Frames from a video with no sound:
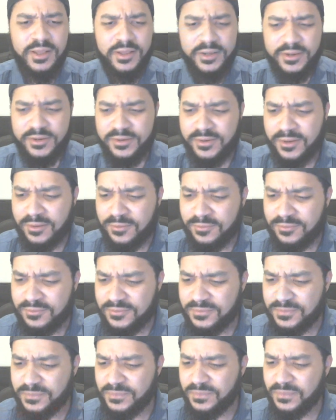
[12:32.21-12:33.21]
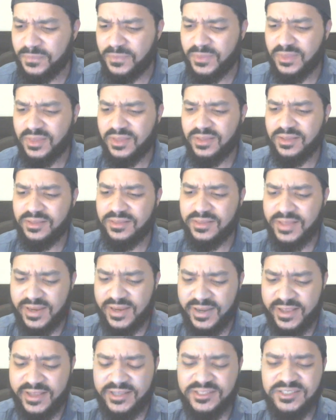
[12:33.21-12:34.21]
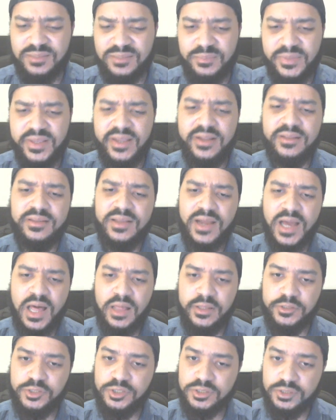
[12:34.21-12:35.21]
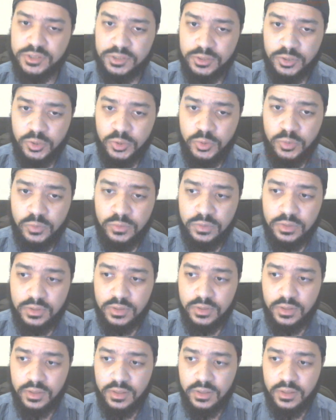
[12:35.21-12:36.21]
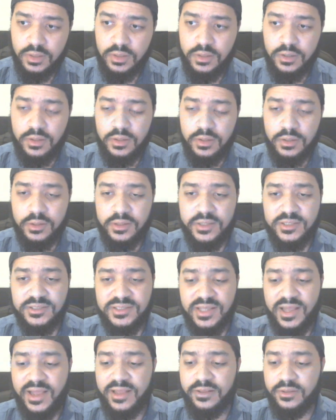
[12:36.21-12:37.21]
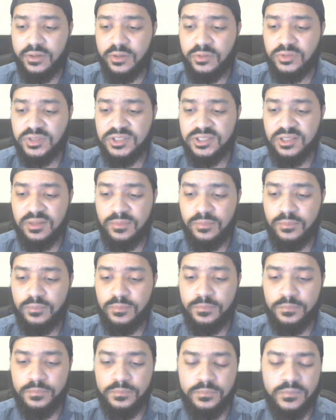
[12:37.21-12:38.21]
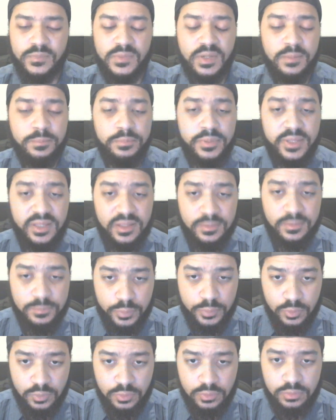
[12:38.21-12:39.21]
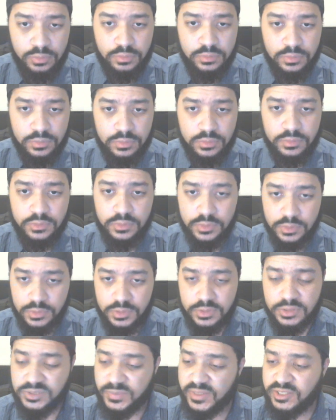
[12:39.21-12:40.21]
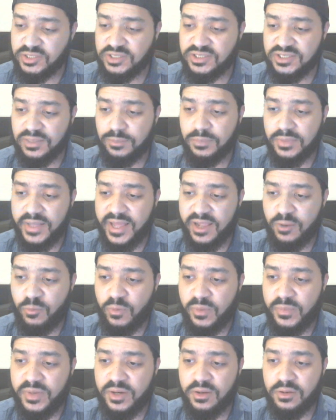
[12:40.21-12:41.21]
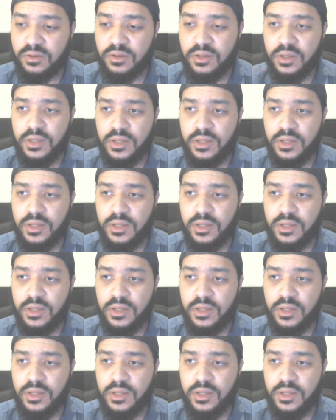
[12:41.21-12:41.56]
you know, that has to be acknowledged too, because I know some people, especially some black women are,